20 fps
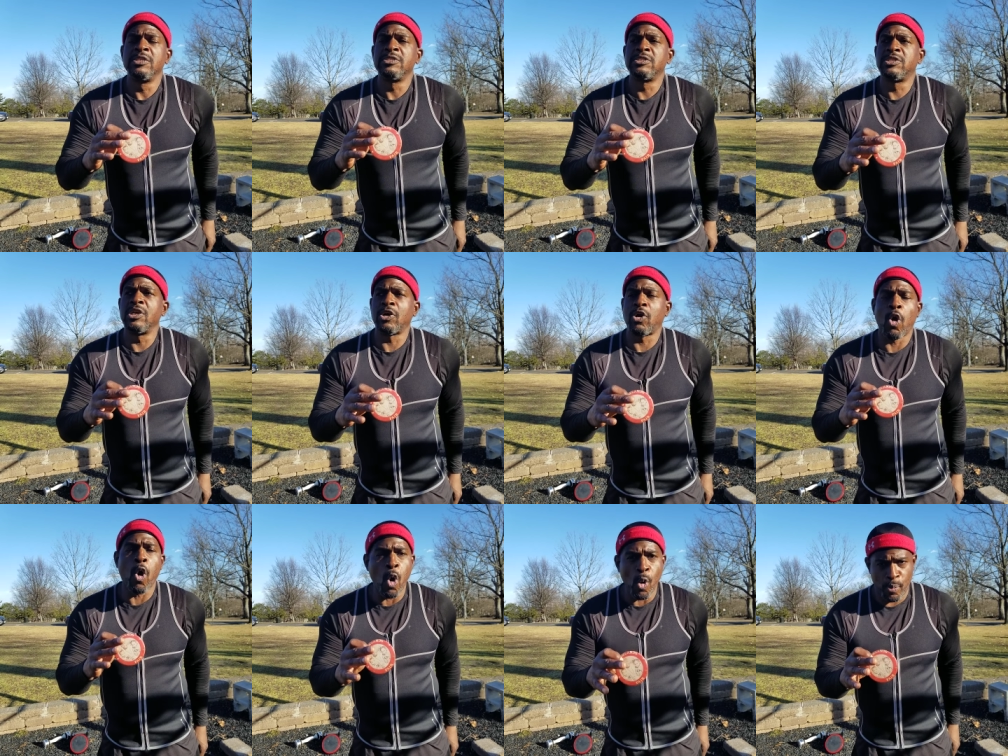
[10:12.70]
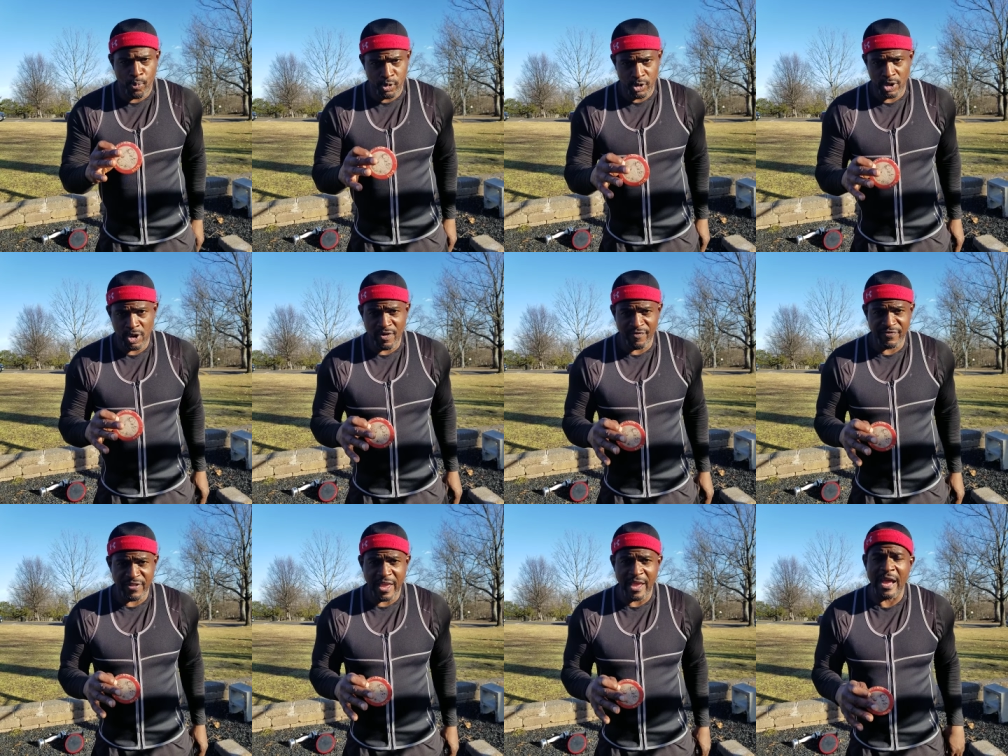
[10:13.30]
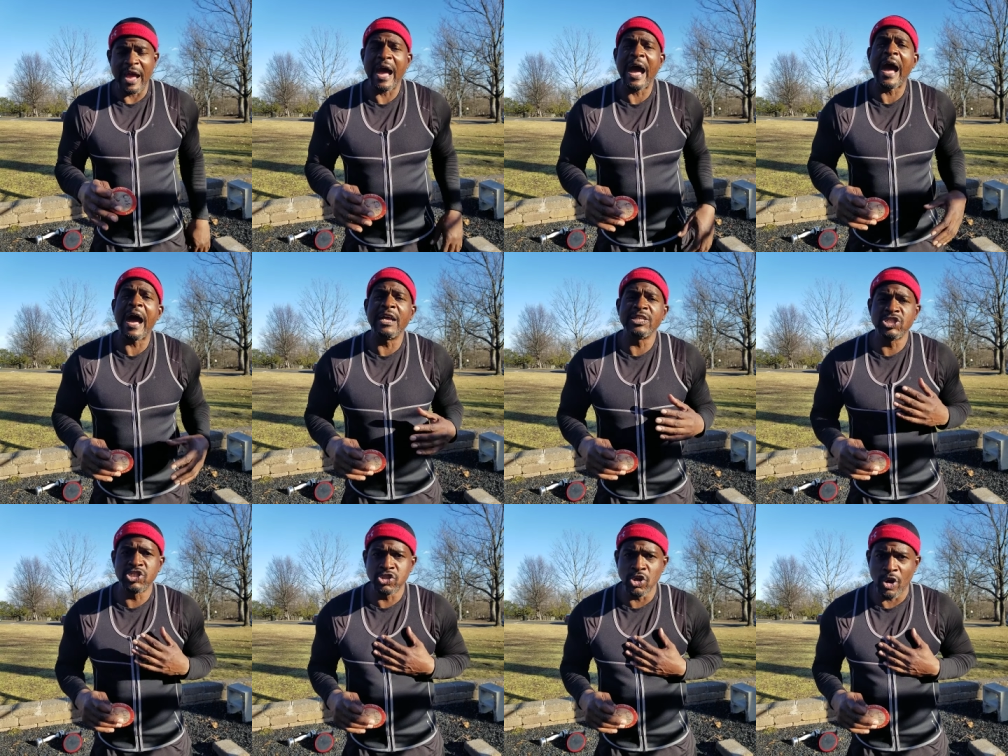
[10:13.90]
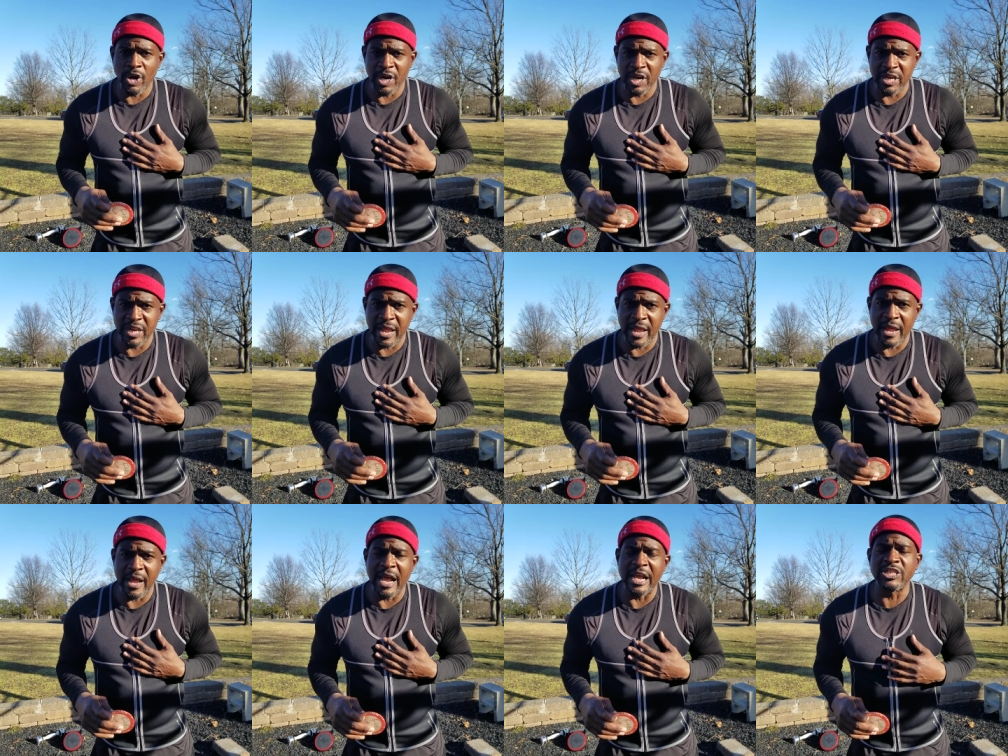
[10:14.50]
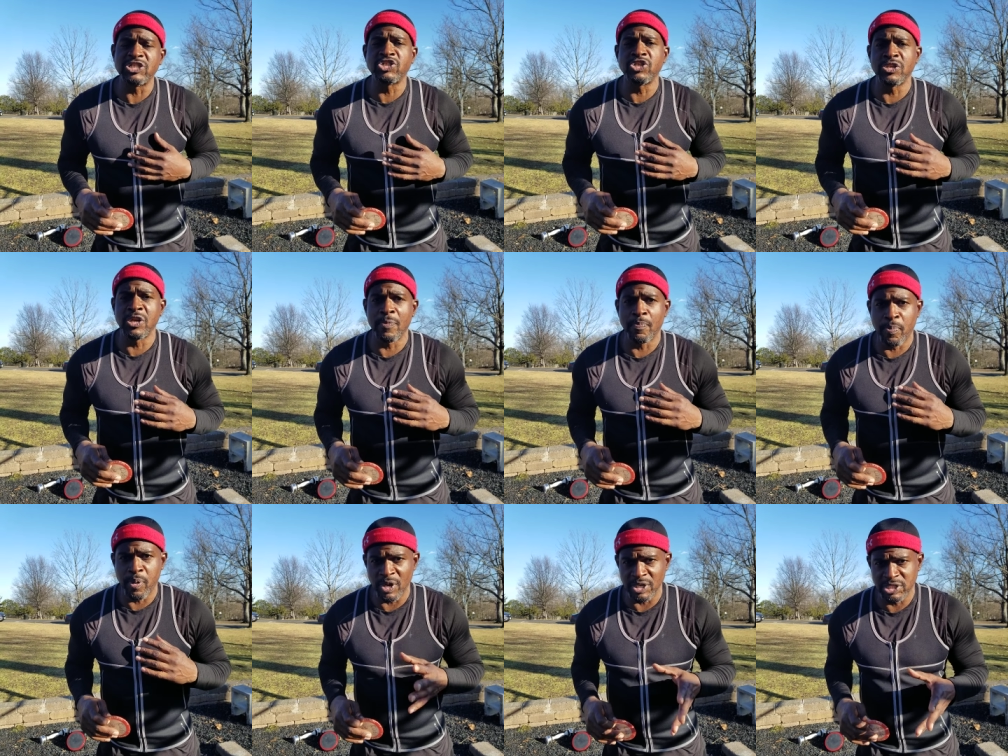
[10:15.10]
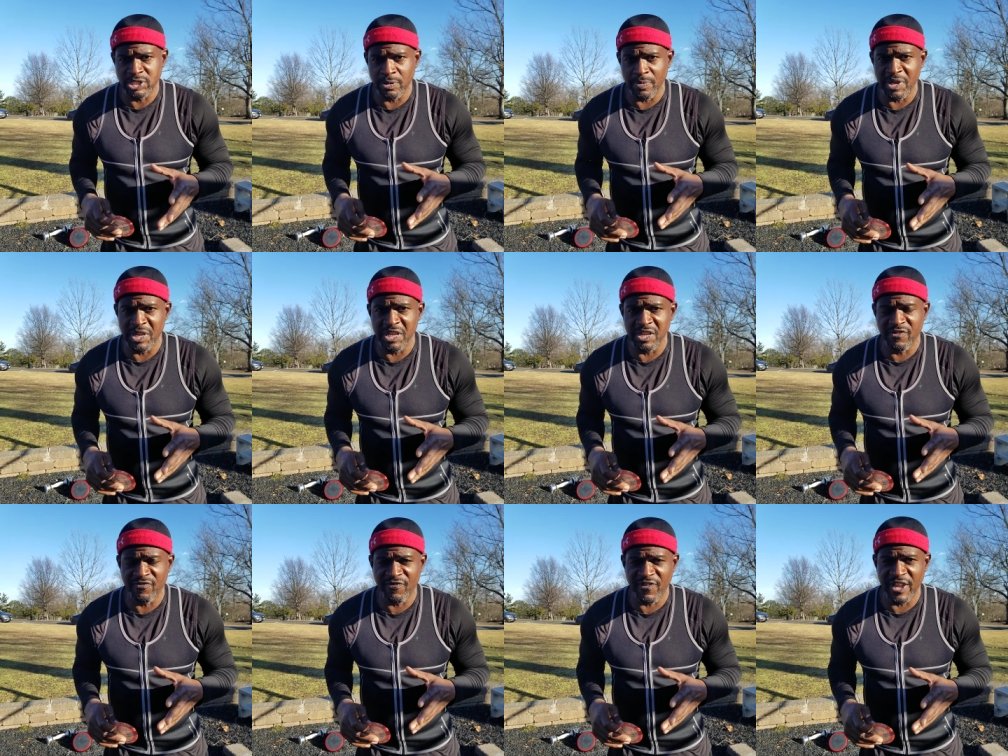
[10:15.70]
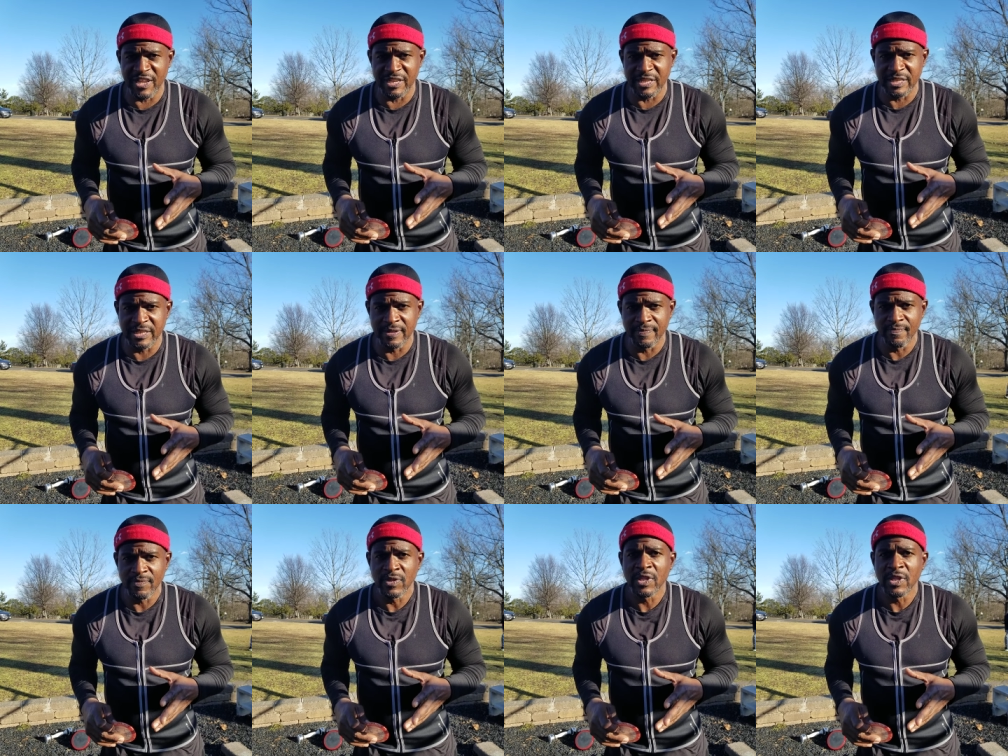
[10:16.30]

the culprit of that. I started that. I shouldn't have punched him in his face.